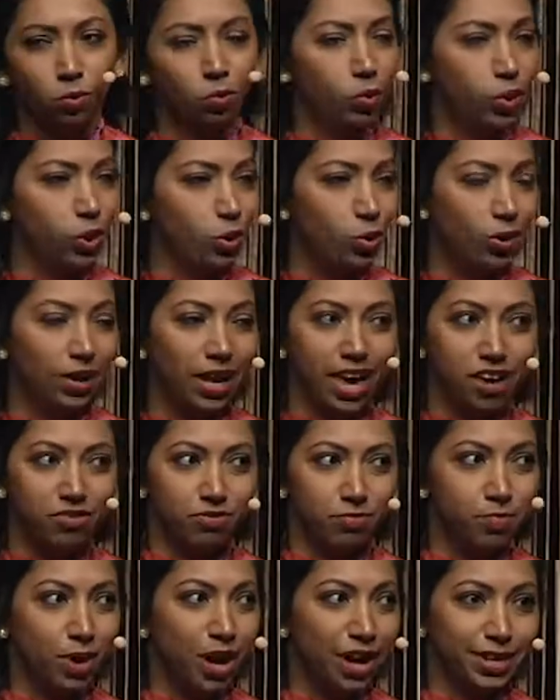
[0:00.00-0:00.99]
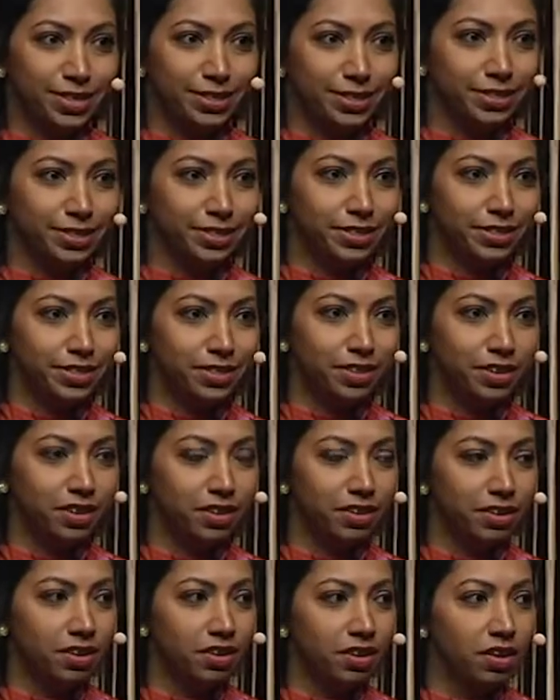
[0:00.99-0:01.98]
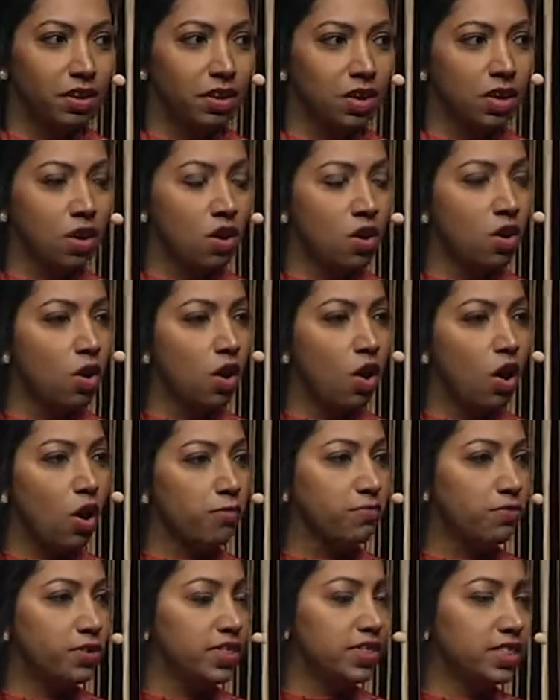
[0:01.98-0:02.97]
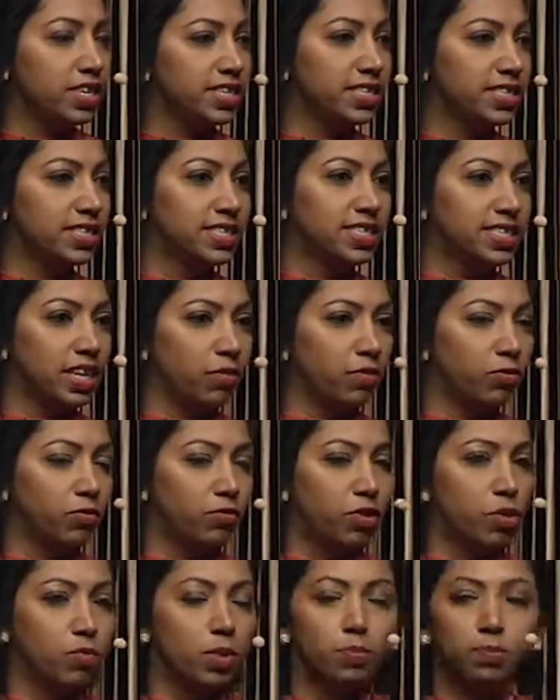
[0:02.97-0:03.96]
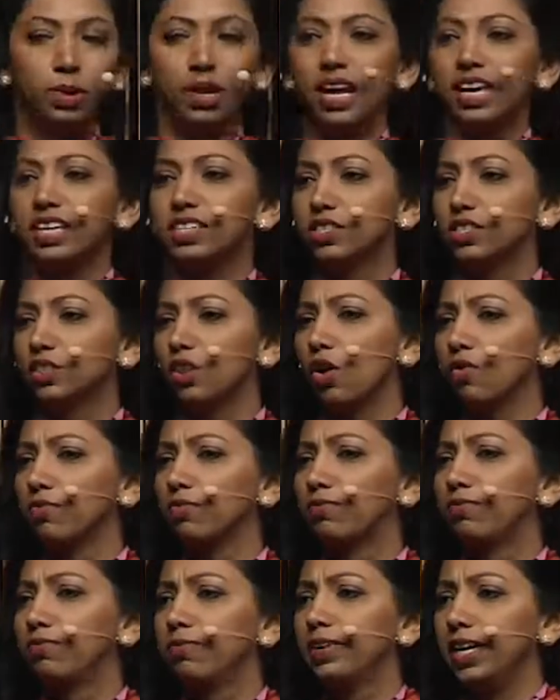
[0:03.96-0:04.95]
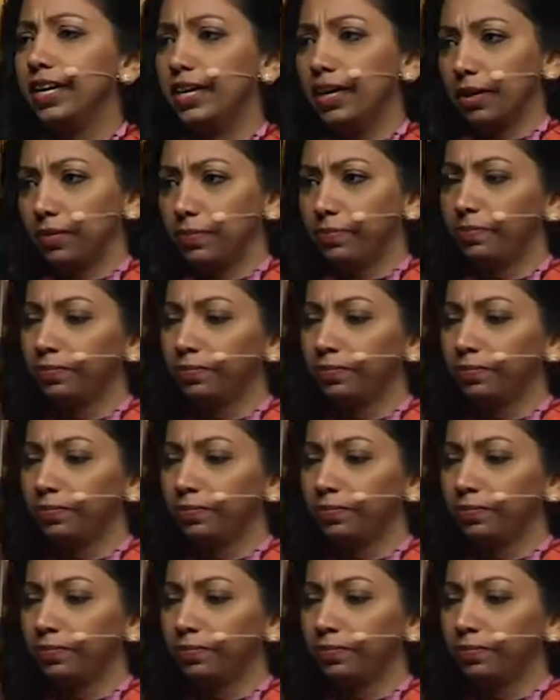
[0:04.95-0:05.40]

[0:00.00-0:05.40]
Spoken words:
We all have biases. Often these stem from a place of fear,